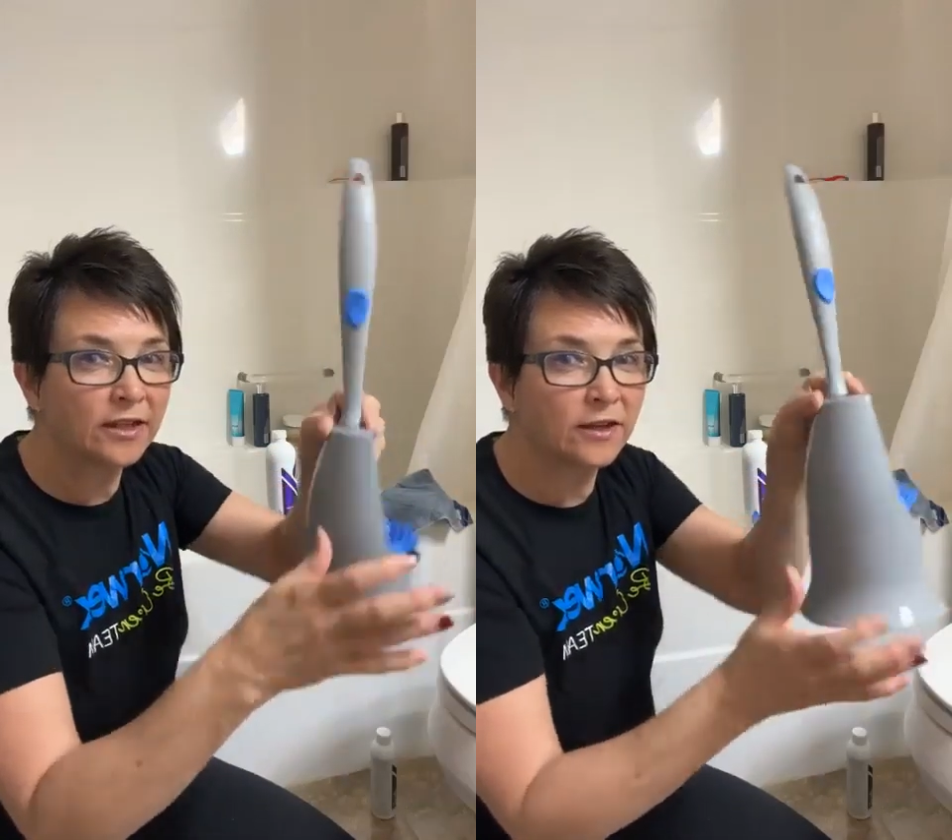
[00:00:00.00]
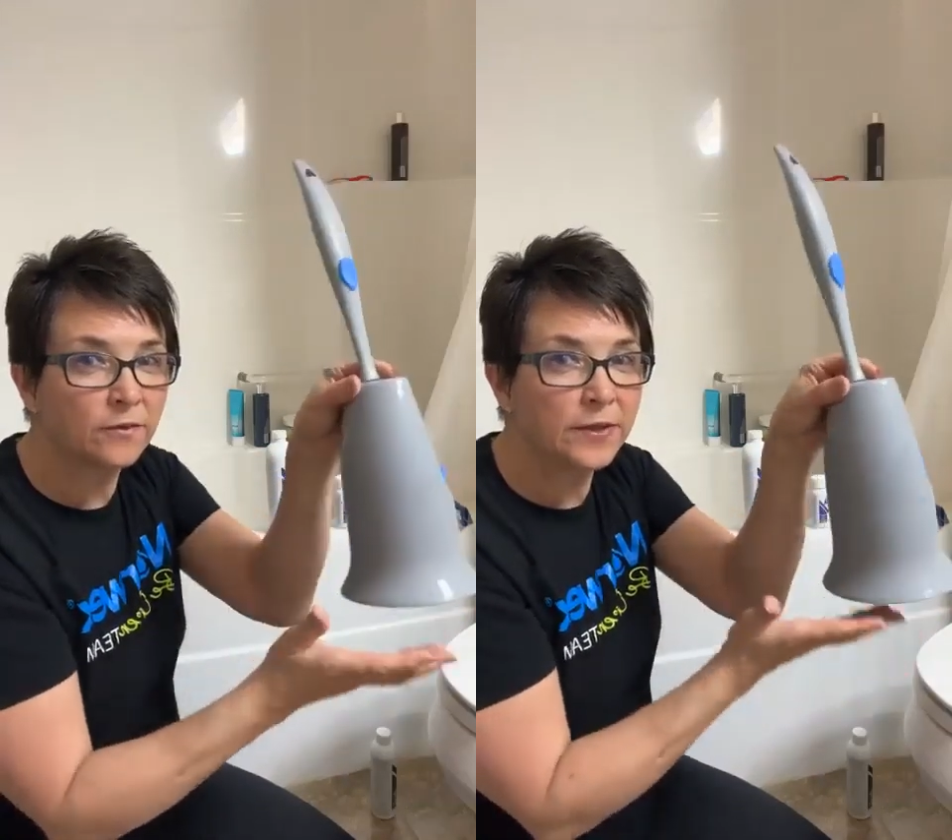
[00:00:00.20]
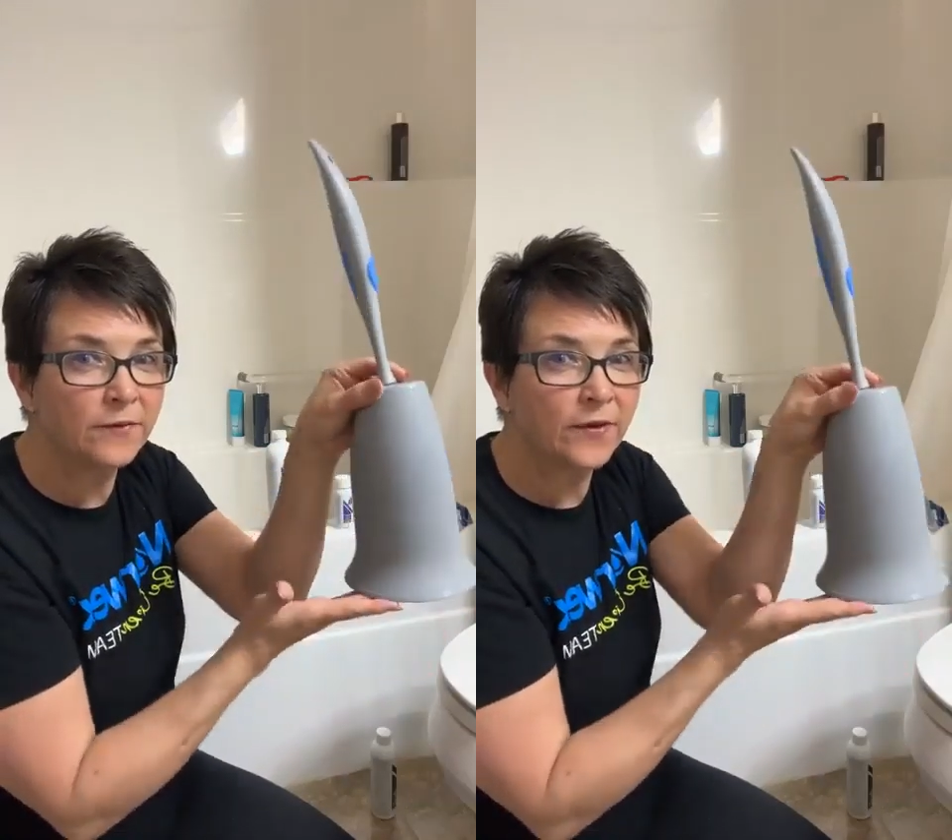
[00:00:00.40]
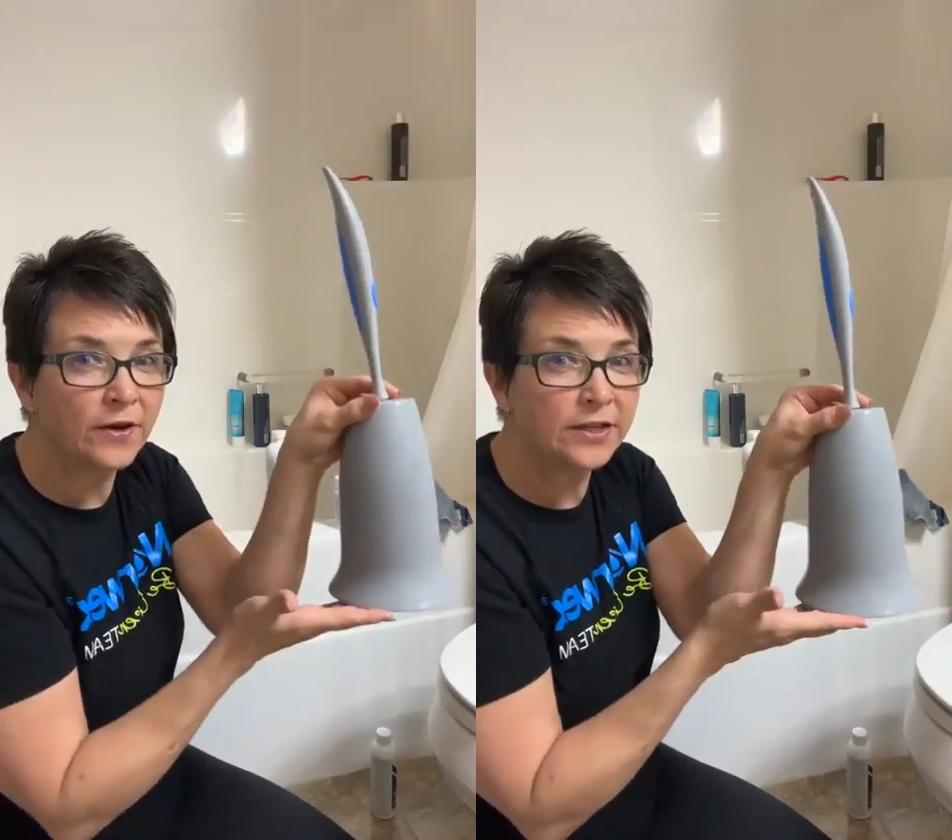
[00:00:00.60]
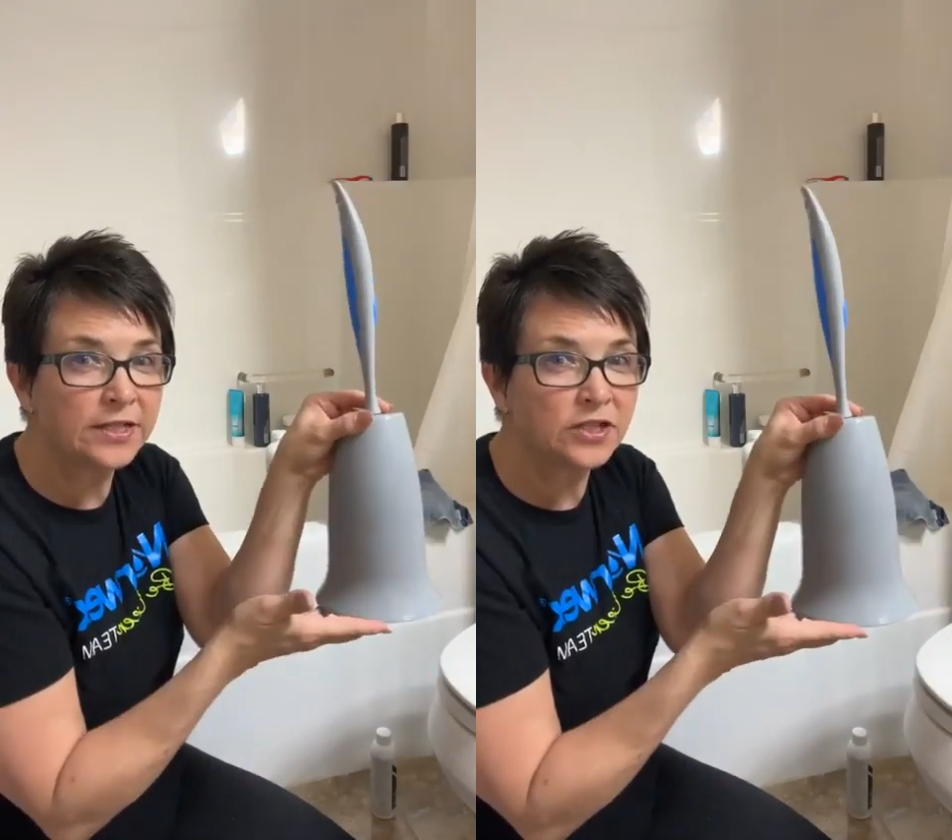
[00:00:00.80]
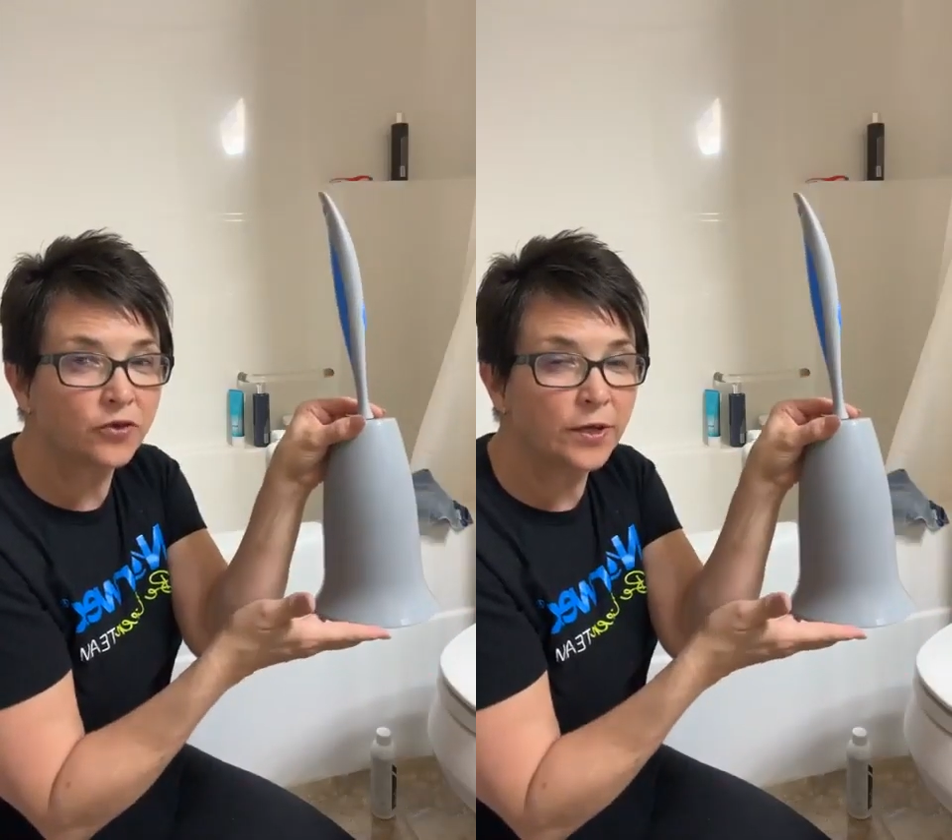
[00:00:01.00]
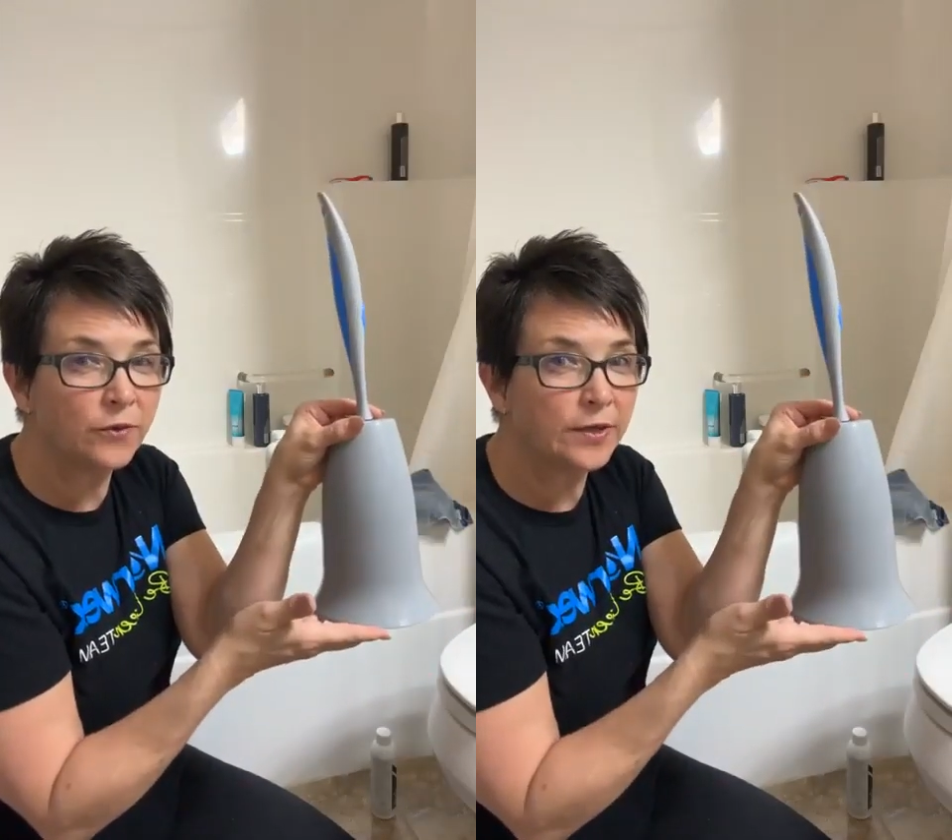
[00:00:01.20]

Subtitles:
It can be very discreet